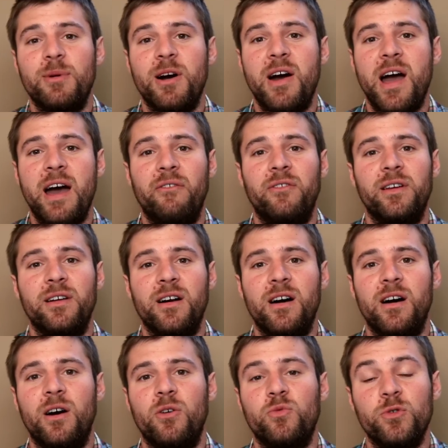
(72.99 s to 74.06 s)
about having
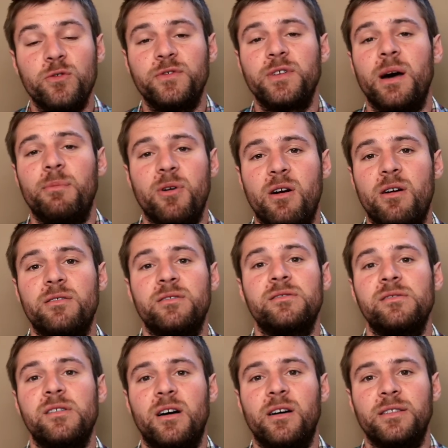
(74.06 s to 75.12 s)
a rooftop
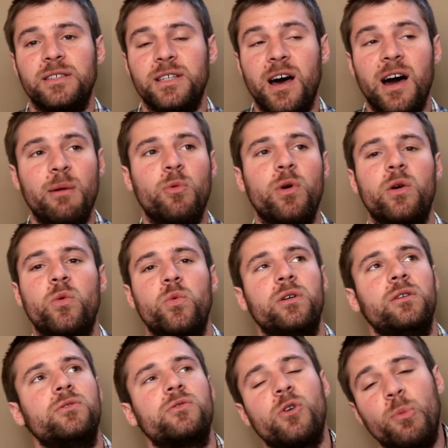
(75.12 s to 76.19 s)
garden on the top where
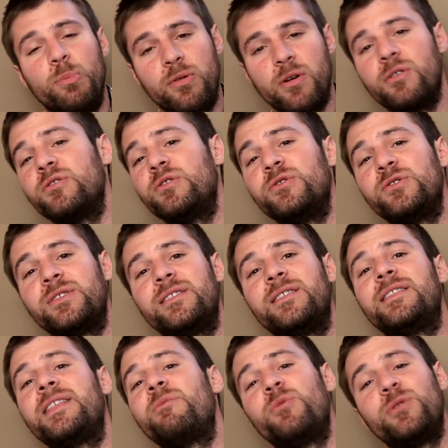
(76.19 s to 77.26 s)
we'll grow produce
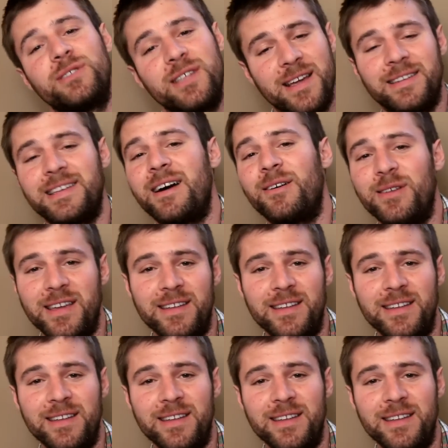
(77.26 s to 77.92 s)
that then we'll take down